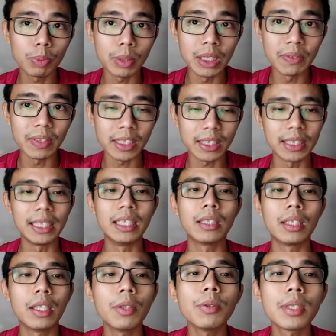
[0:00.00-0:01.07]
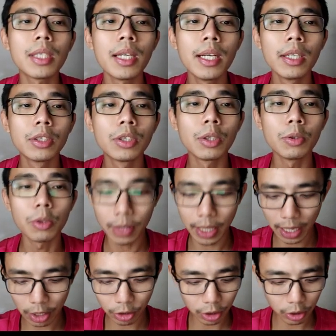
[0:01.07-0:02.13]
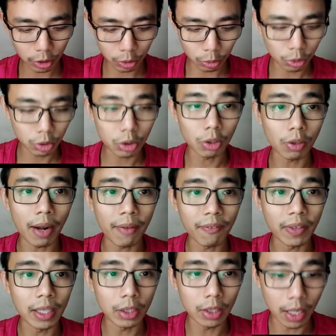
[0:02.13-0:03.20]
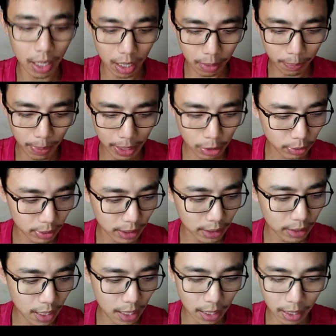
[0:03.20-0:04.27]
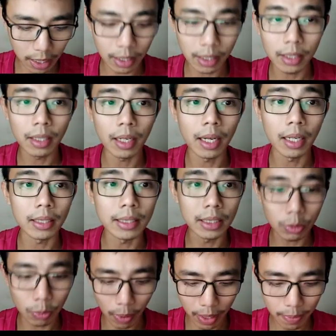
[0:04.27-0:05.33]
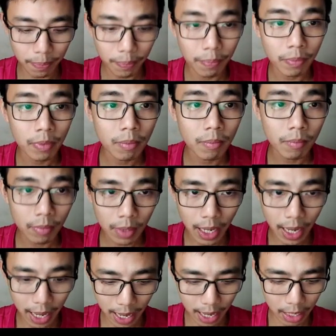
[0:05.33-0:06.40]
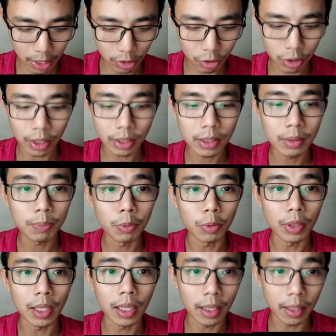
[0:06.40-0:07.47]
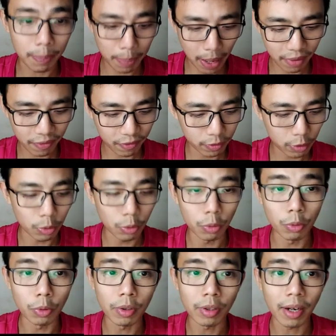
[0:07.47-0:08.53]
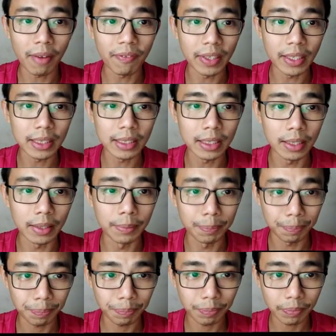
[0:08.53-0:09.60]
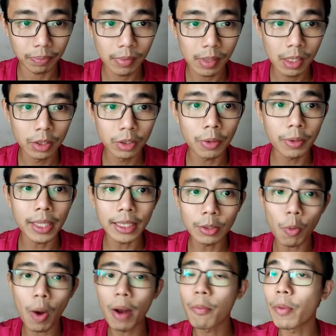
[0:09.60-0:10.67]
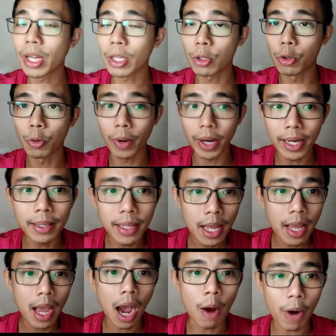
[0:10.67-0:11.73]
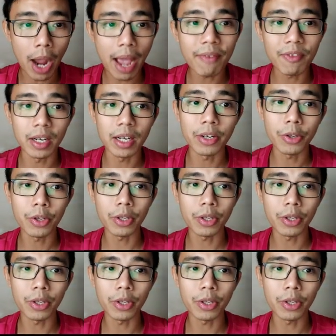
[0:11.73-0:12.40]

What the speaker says: previously introduced. So you can actually use graphic by using this one and just put a path to graphics here. So that's one way to do it. However,